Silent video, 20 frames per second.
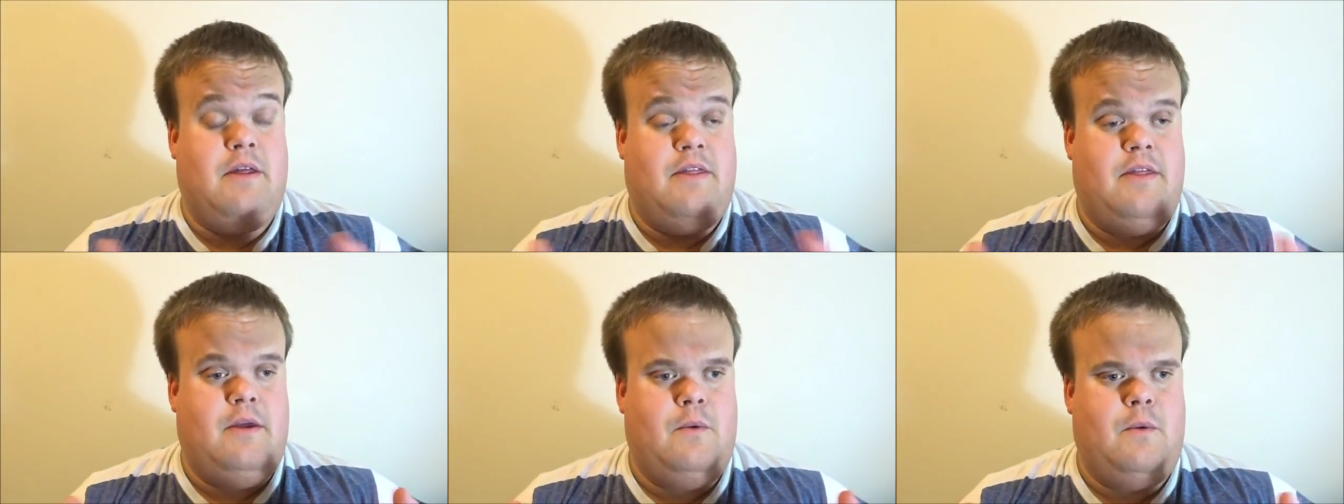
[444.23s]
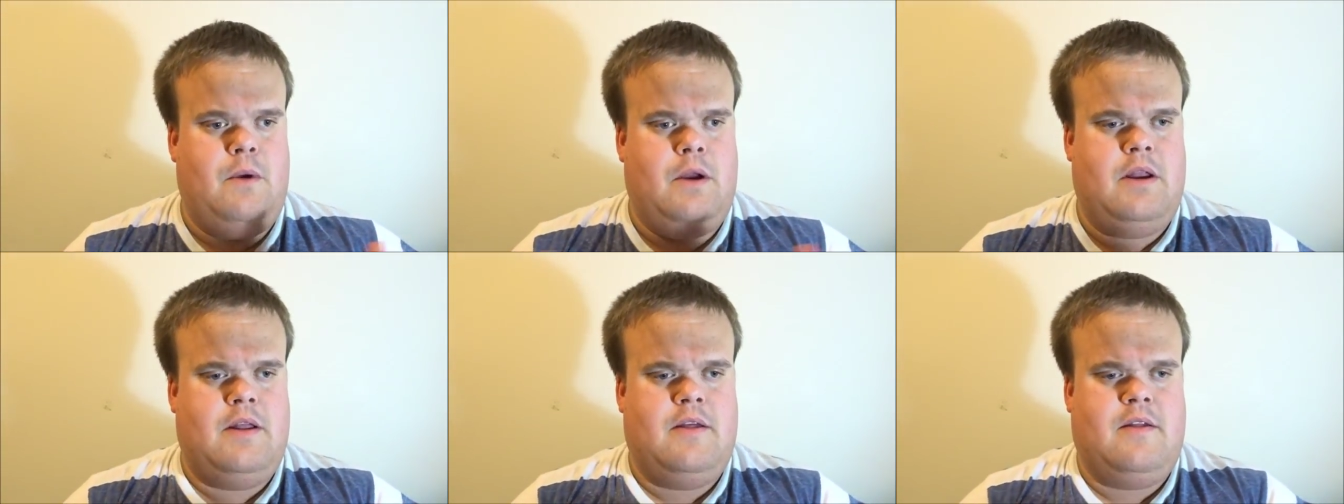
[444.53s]
I
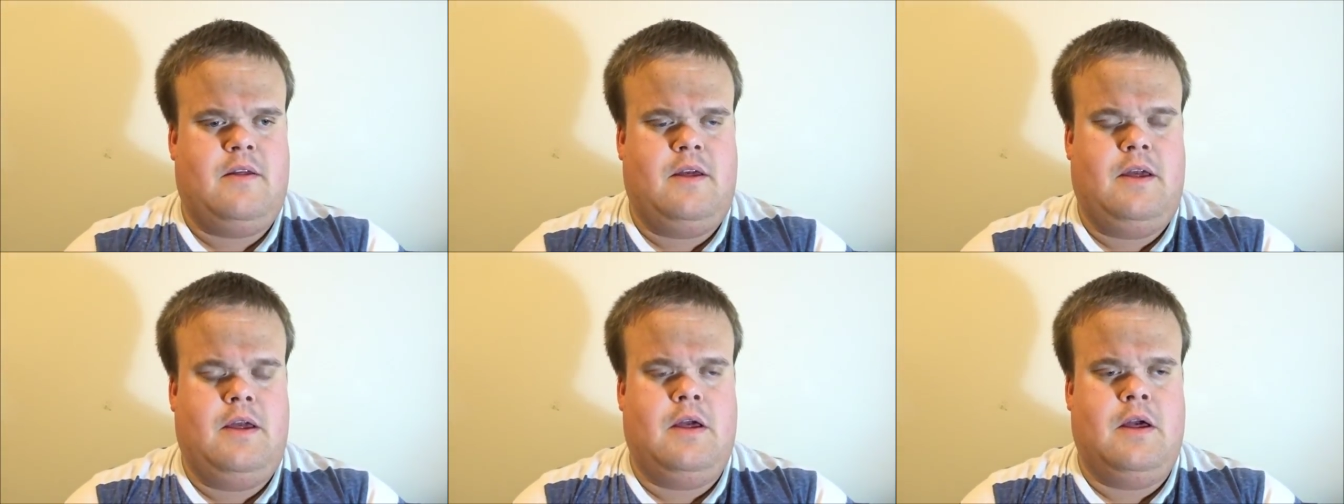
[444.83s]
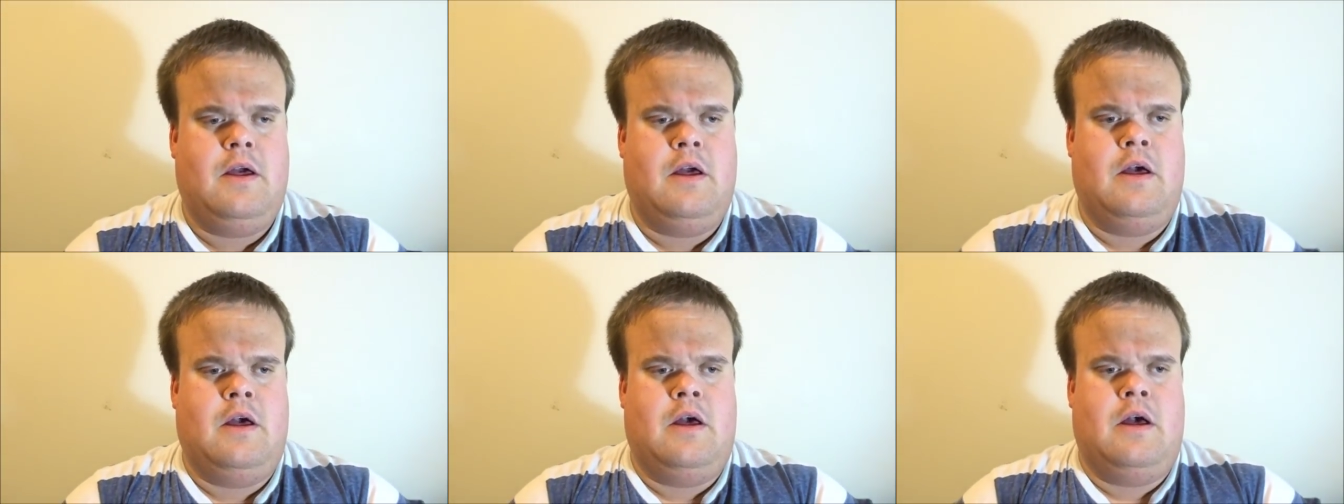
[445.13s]
think we're going to see
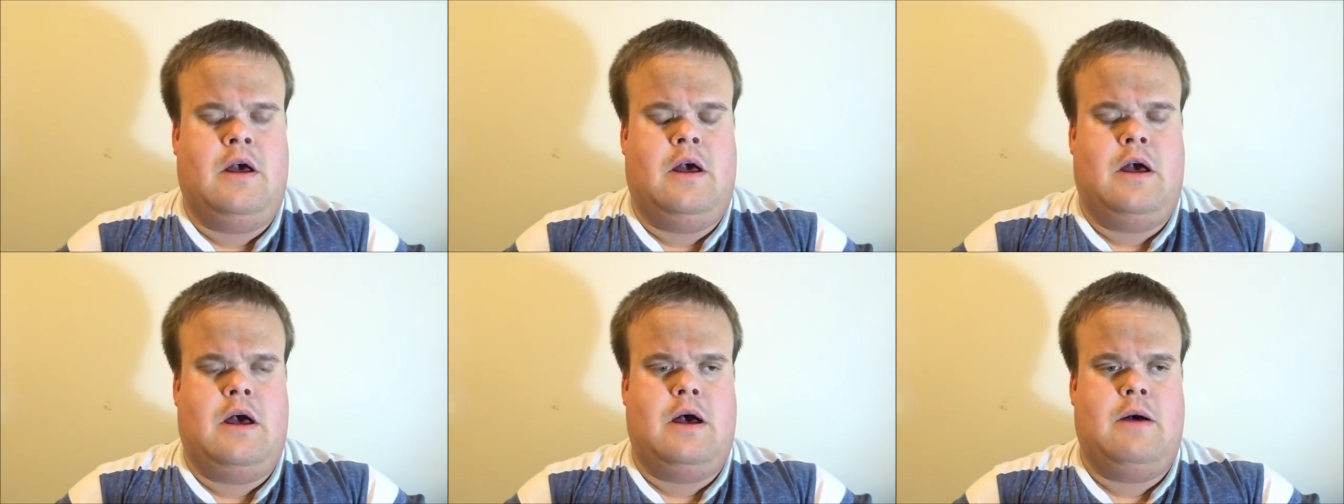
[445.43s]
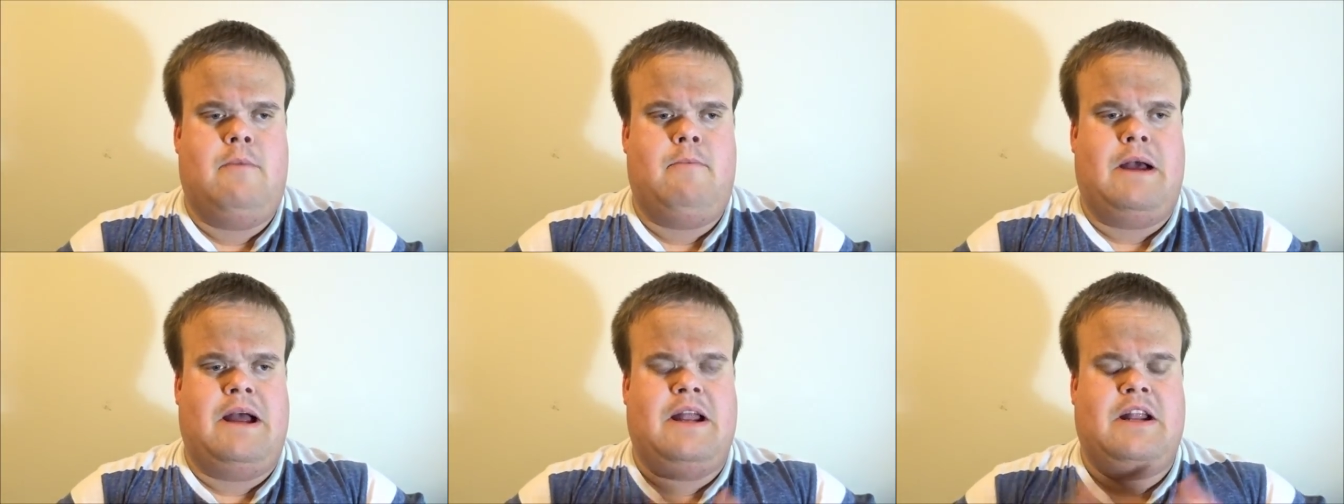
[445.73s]

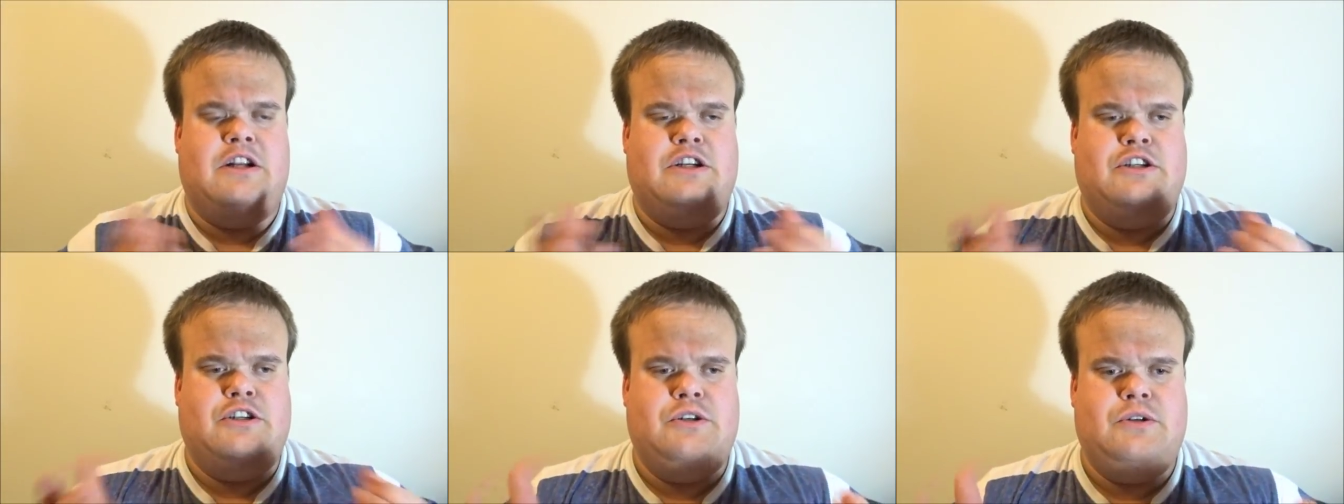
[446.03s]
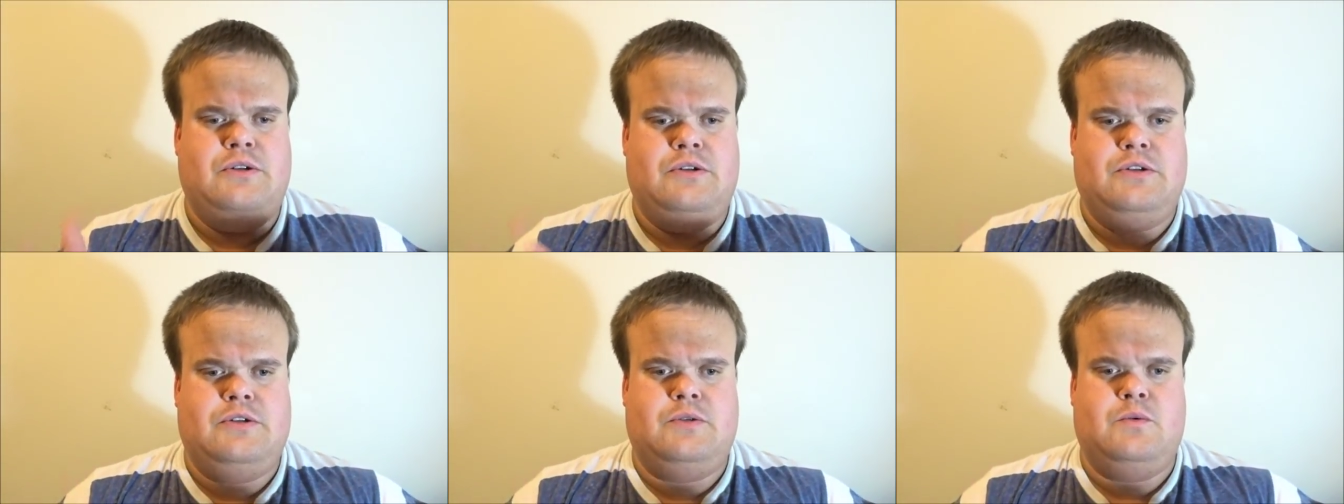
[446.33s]
um,
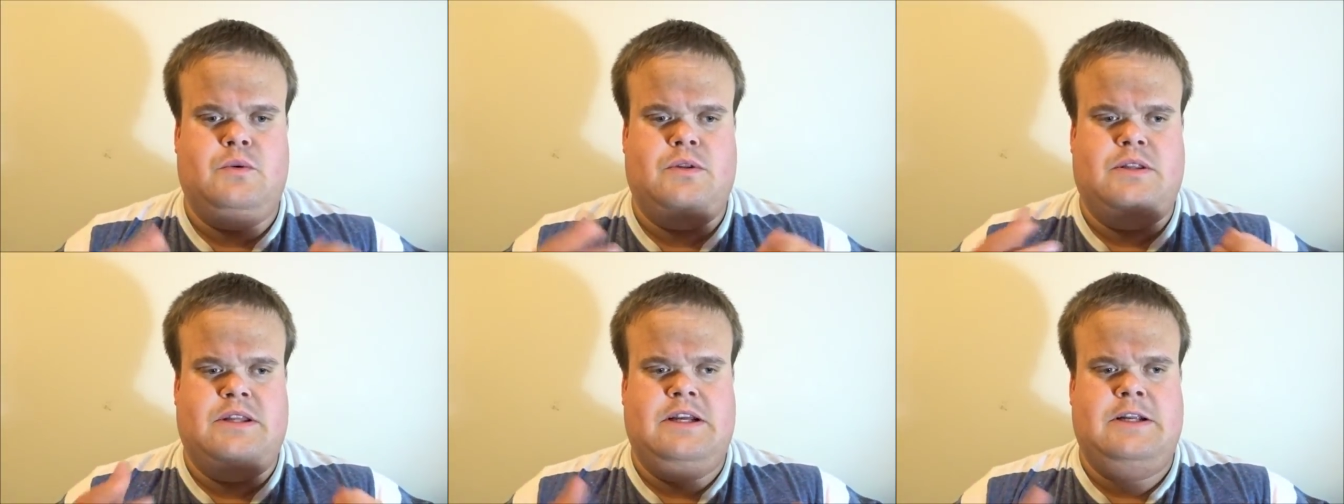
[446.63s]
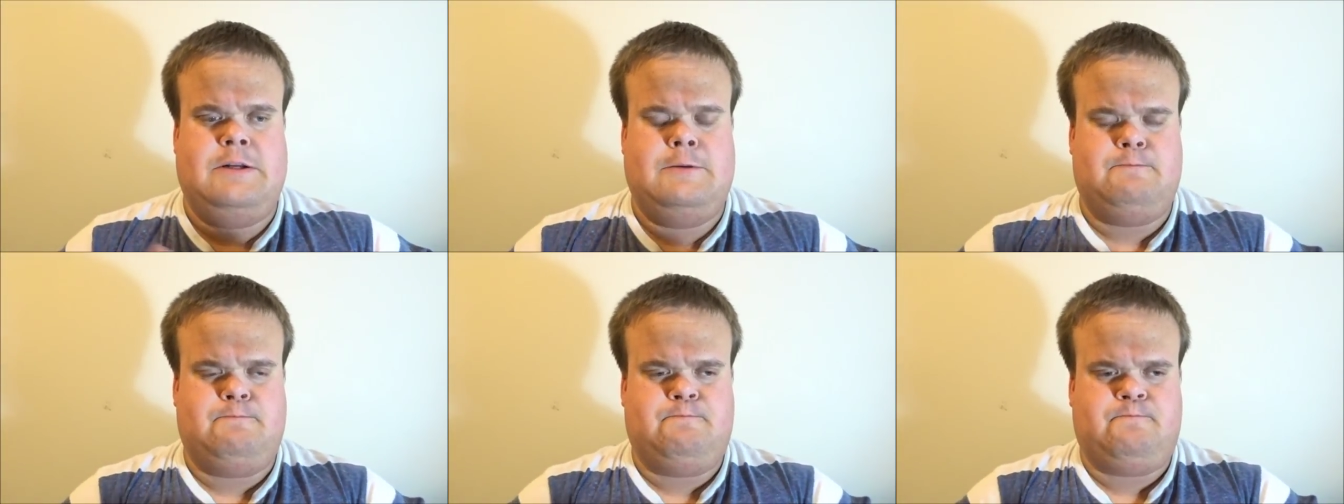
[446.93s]
attitudes
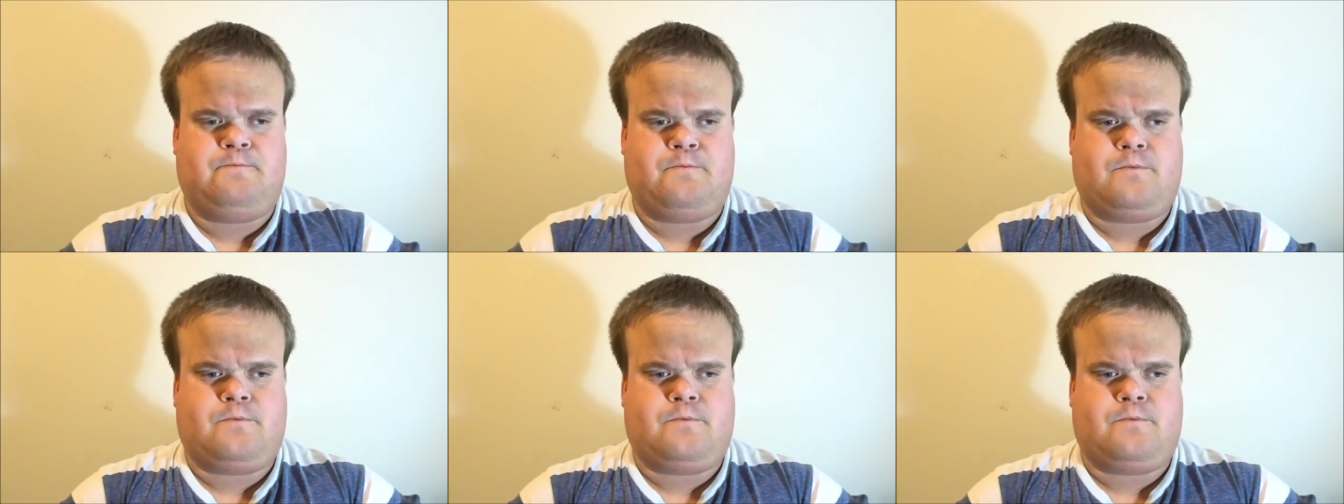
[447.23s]
within.